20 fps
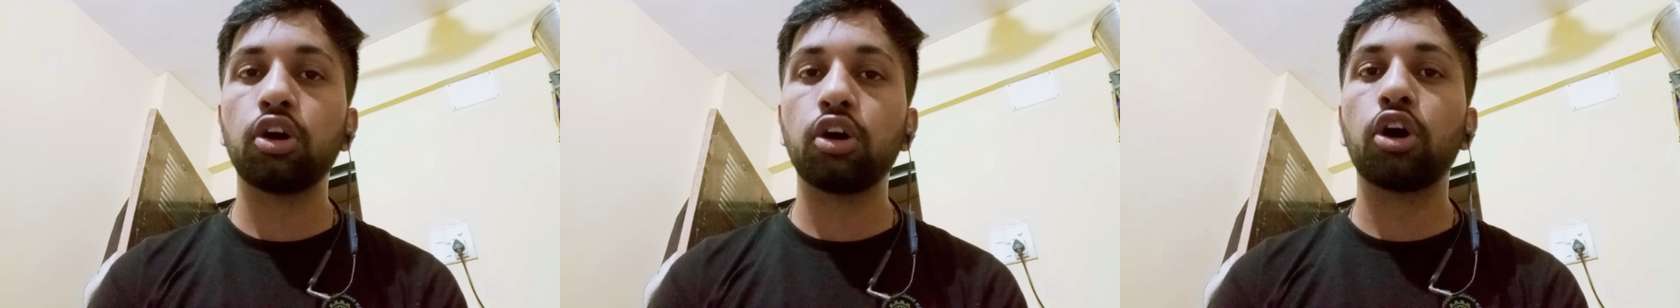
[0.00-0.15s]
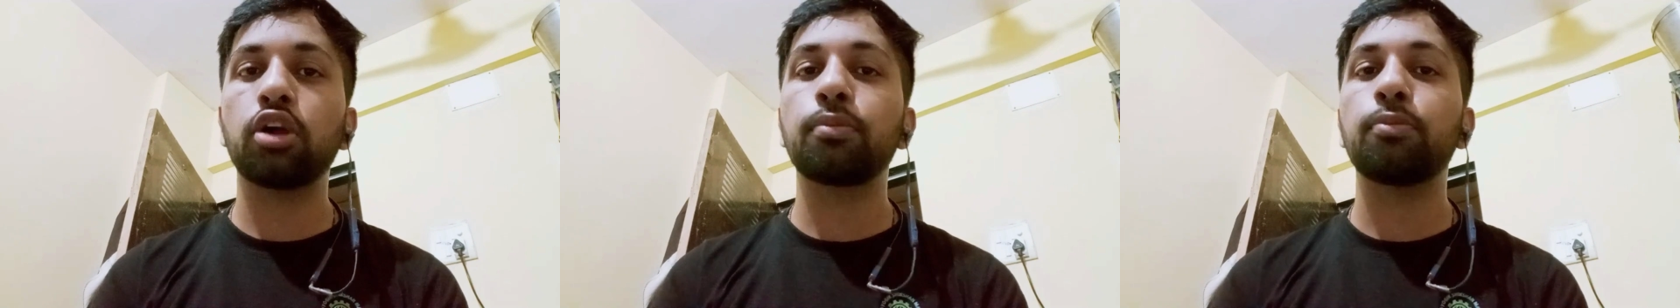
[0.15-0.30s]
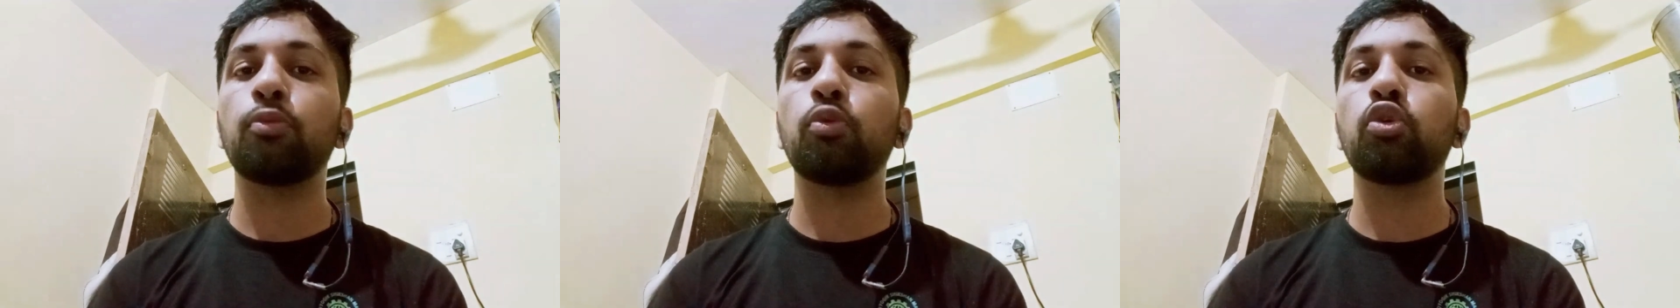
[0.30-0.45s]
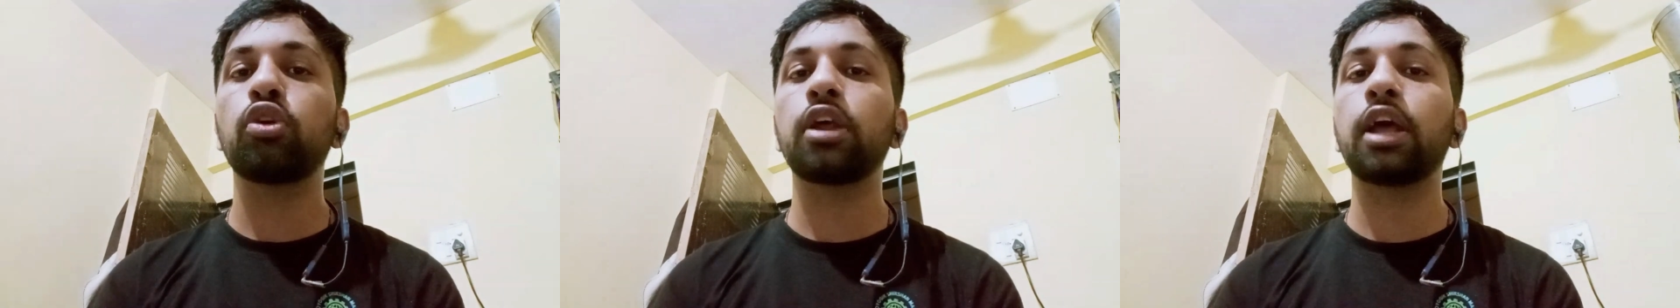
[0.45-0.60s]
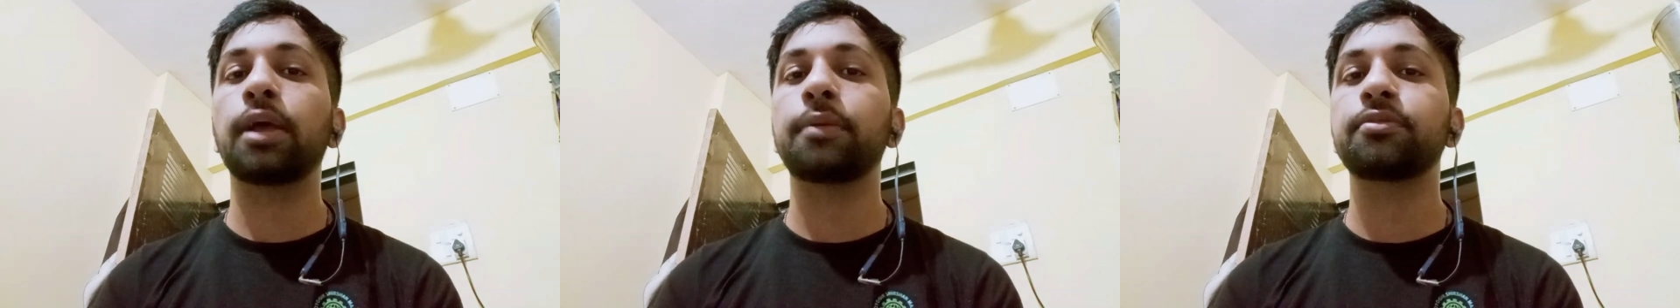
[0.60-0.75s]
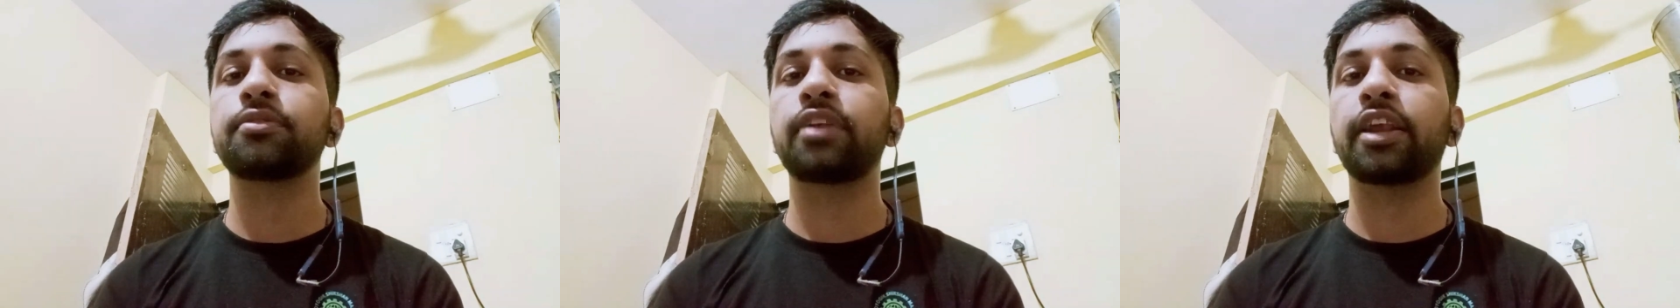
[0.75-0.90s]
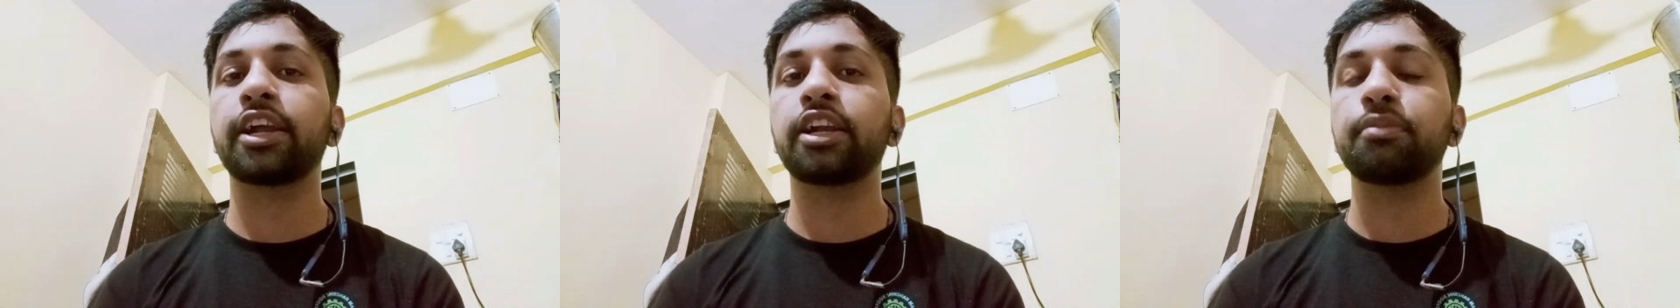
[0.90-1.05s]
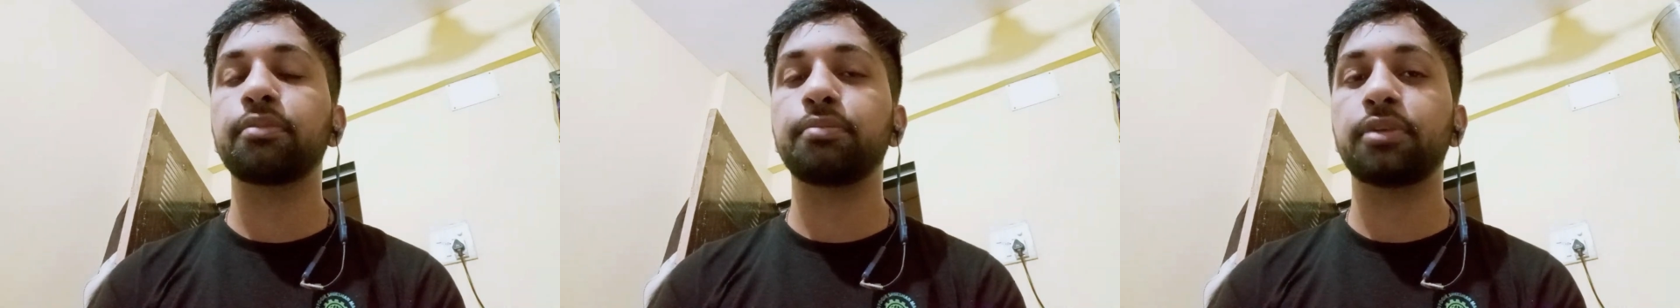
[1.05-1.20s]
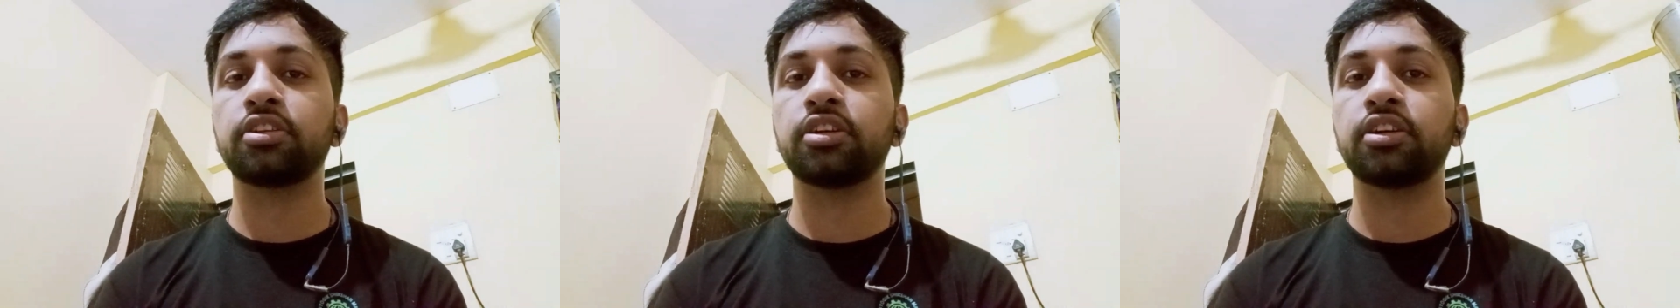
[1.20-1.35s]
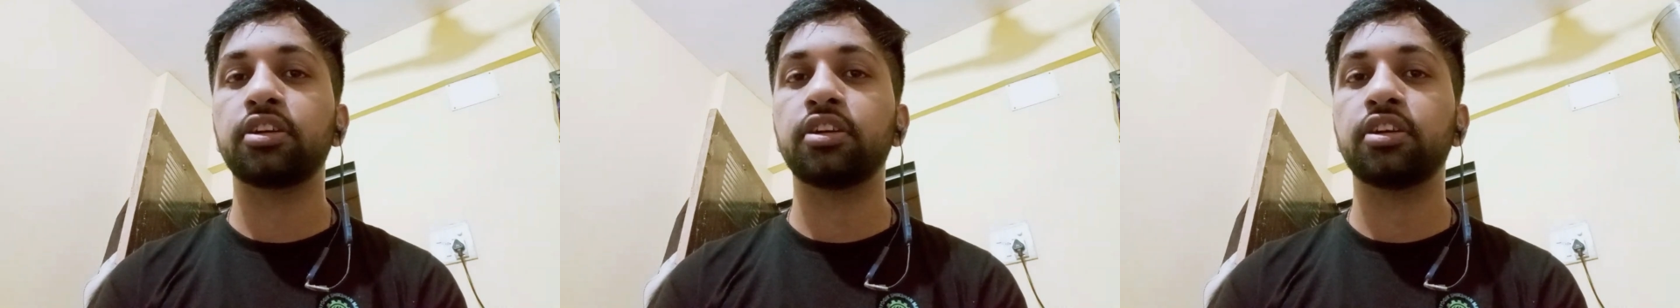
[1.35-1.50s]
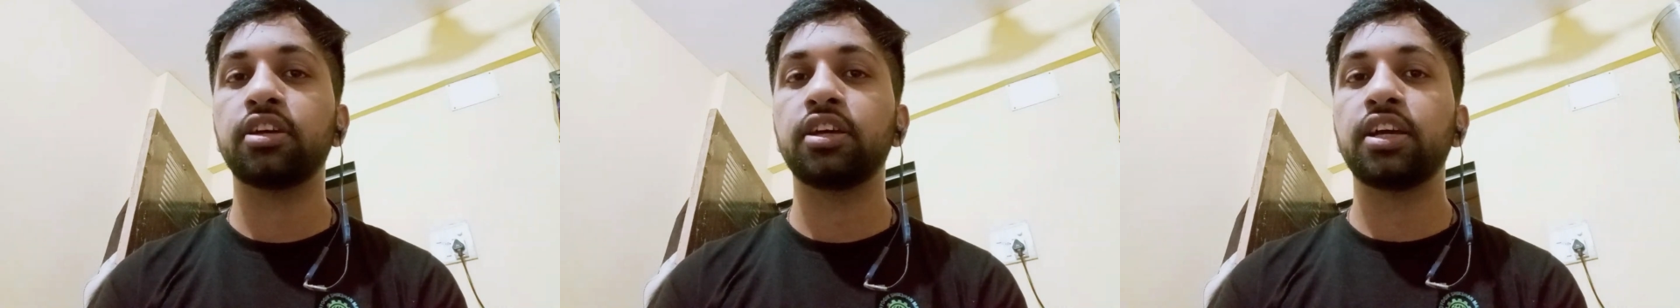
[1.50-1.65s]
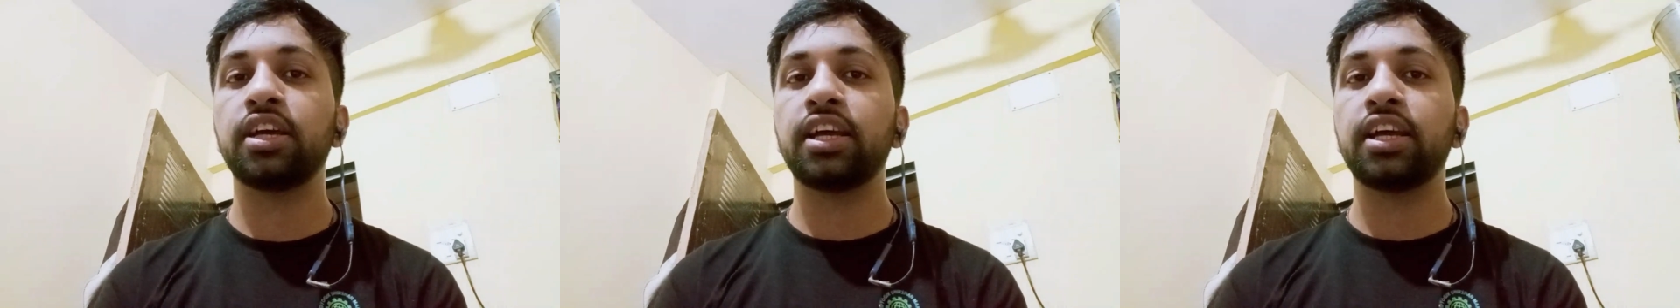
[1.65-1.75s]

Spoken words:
or more abstract method,